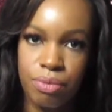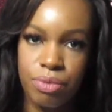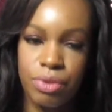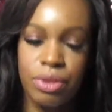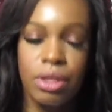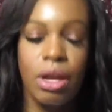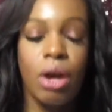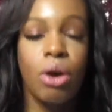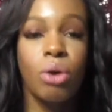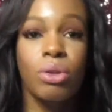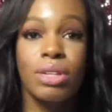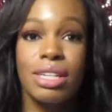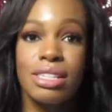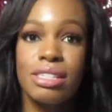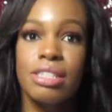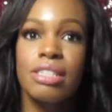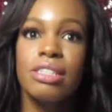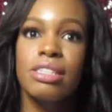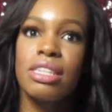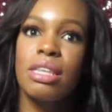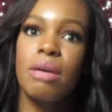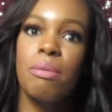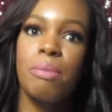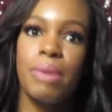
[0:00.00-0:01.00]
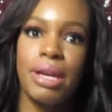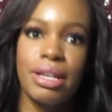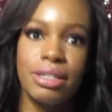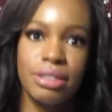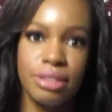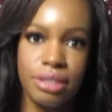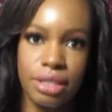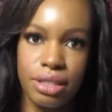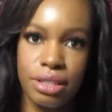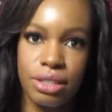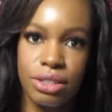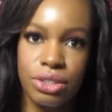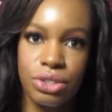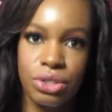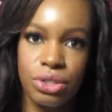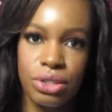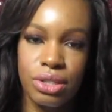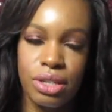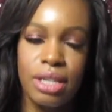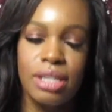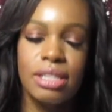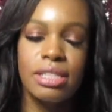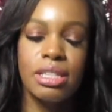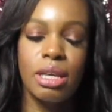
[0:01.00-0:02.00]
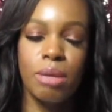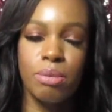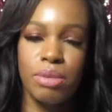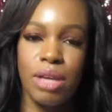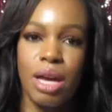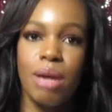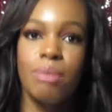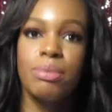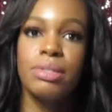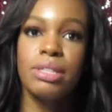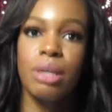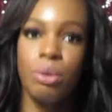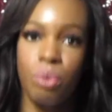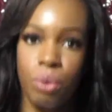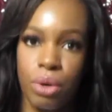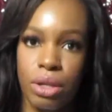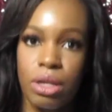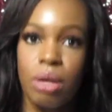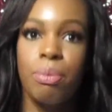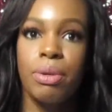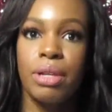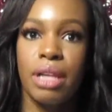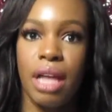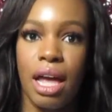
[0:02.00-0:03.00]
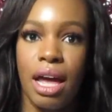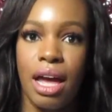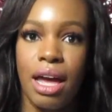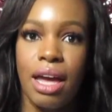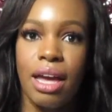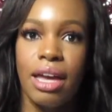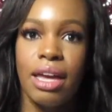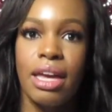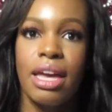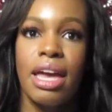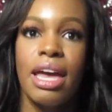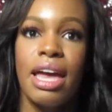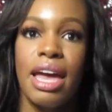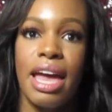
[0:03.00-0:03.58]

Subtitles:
No, listen to the message. Sometimes it will apply